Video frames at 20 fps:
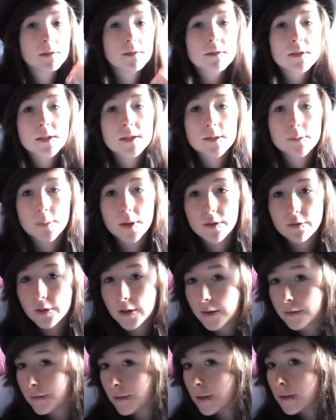This is my
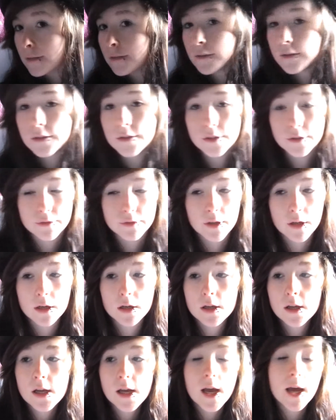favourite so far.
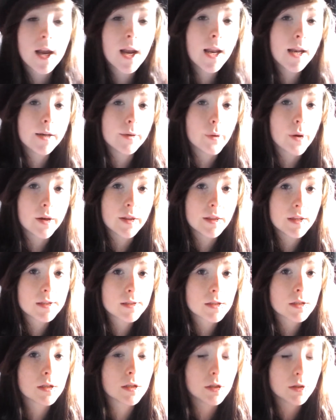And anyway,
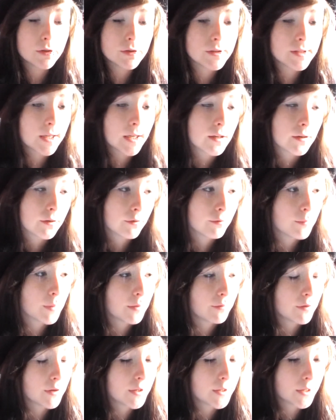this concludes the end of my
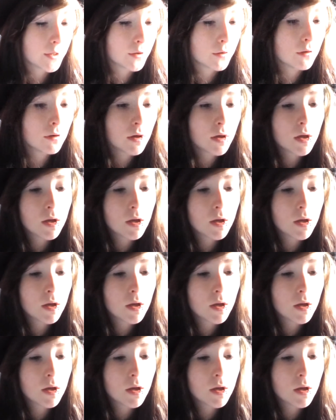video.